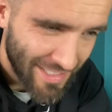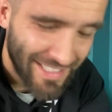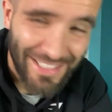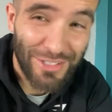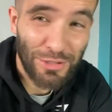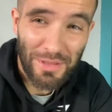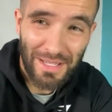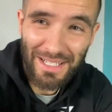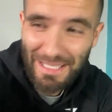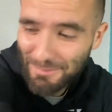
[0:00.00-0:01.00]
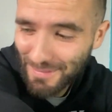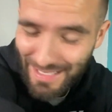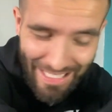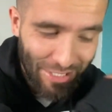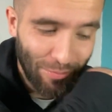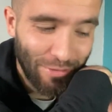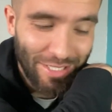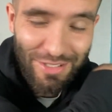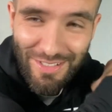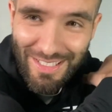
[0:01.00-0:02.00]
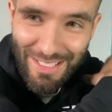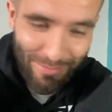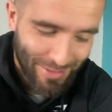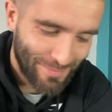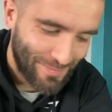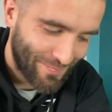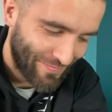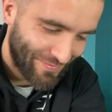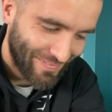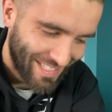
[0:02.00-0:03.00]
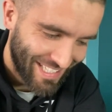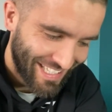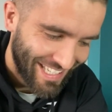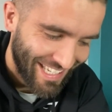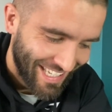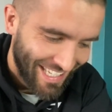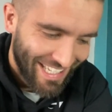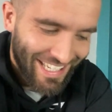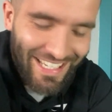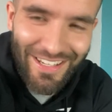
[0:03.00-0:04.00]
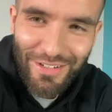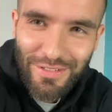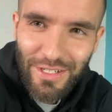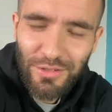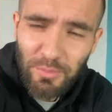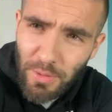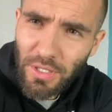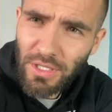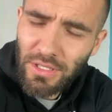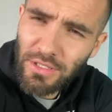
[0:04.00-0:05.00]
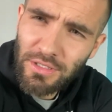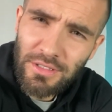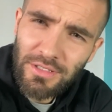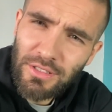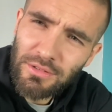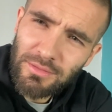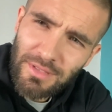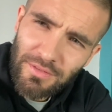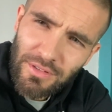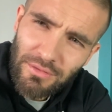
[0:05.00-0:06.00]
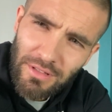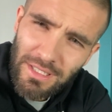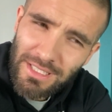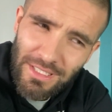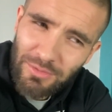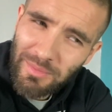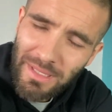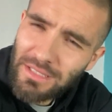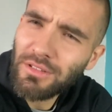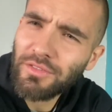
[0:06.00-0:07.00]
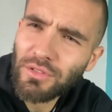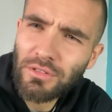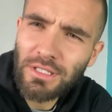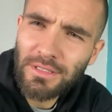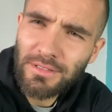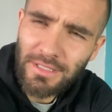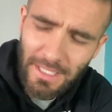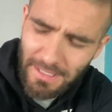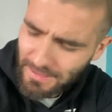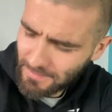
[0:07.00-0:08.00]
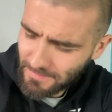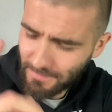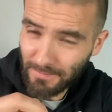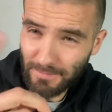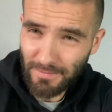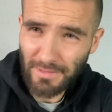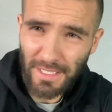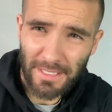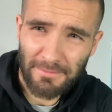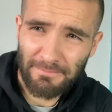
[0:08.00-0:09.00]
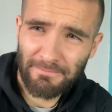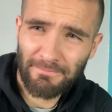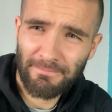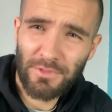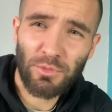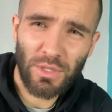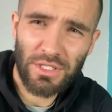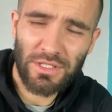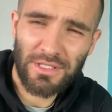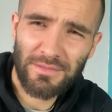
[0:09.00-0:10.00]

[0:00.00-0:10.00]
I don't know who I think I am. I had an operation, I think I'm some life coach. But do some difficult things and you'll be better off for it, okay? Okay, some questions.